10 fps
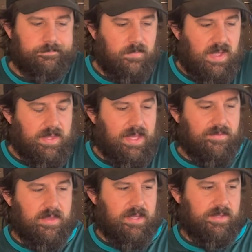I think
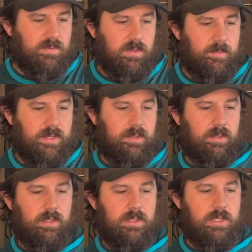everything else would have been
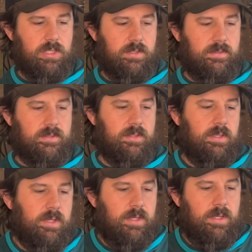conditions
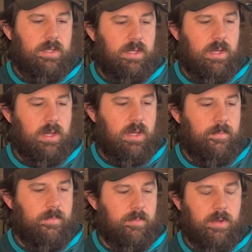
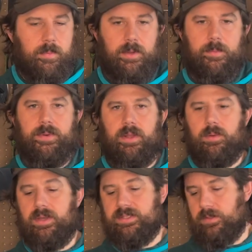appropriate, but
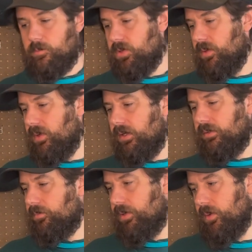otherwise I was pretty
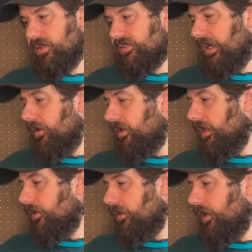well dialed
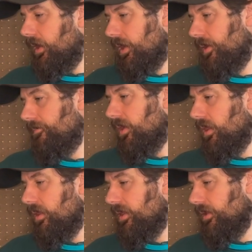in.
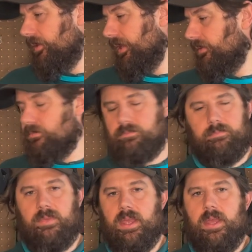Other than like
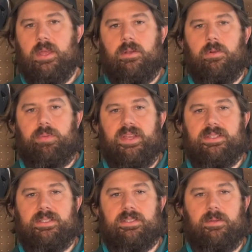
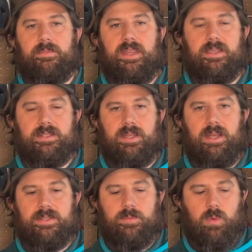replacing some things to
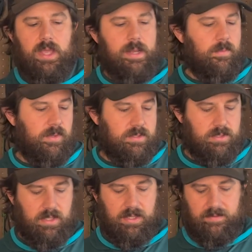cut some weight,
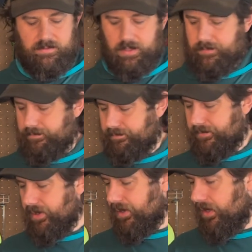which I think I've done
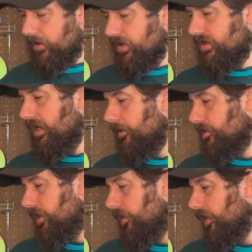in the meantime.
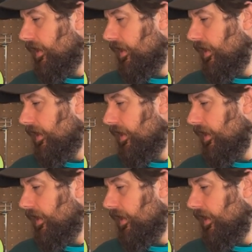So